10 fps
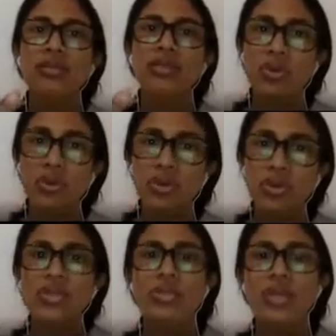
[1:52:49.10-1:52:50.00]
role
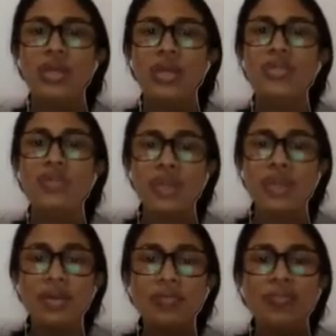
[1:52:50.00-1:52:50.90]
today is
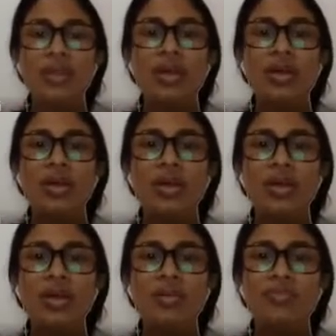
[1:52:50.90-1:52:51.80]

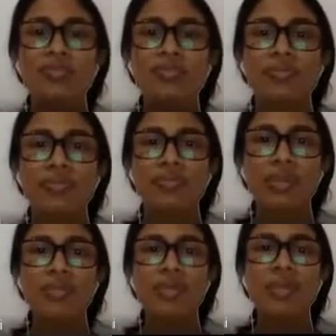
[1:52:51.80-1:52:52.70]
uh,
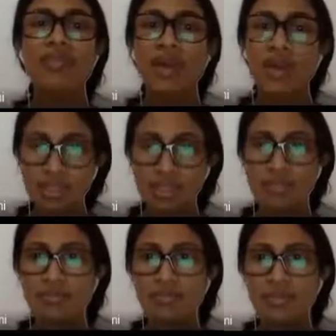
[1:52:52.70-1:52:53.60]
very wide,
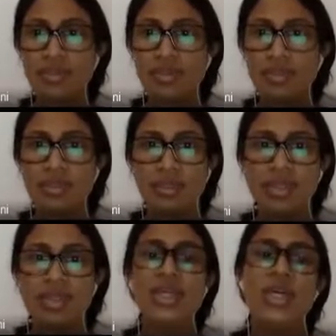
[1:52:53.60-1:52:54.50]

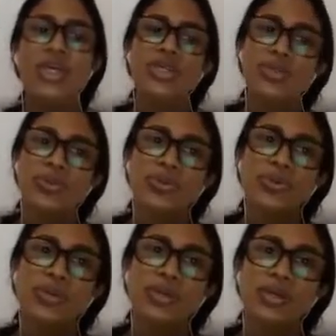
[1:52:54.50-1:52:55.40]
right?
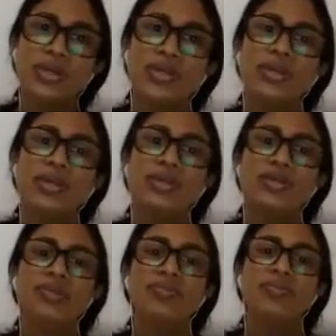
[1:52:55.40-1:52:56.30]

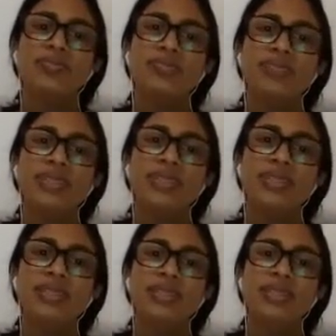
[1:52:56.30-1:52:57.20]
So
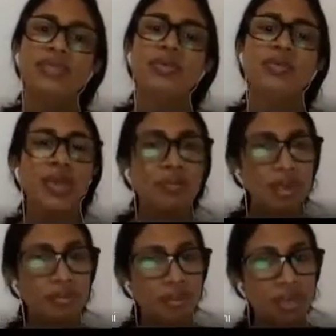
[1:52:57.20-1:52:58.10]
week
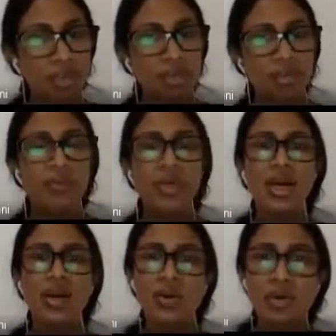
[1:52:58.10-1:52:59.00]
by week, we
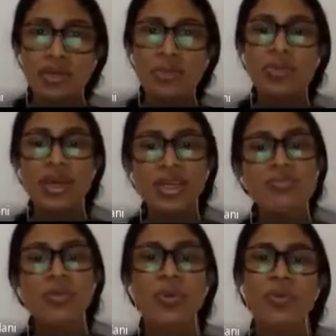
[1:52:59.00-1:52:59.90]
are going to
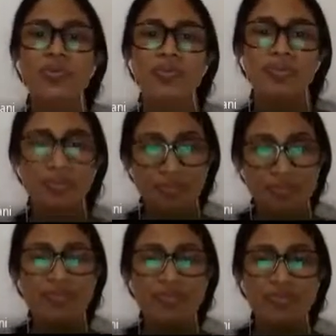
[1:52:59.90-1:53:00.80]
explore
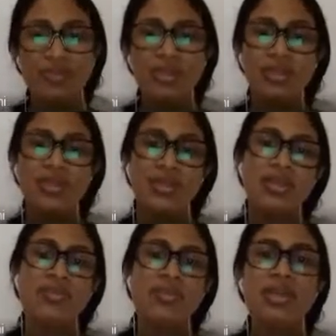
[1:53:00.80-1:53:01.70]

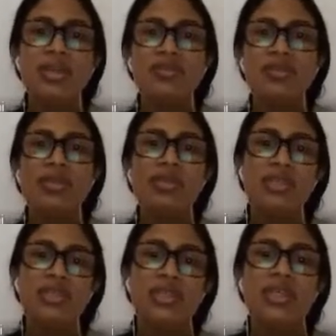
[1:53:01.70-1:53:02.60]
different
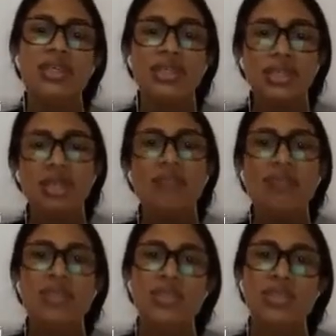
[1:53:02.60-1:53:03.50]

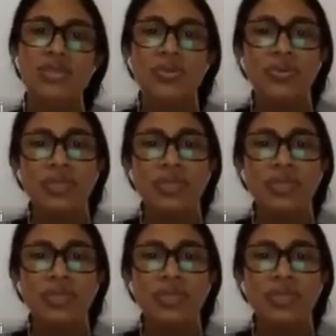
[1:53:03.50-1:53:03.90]
segments or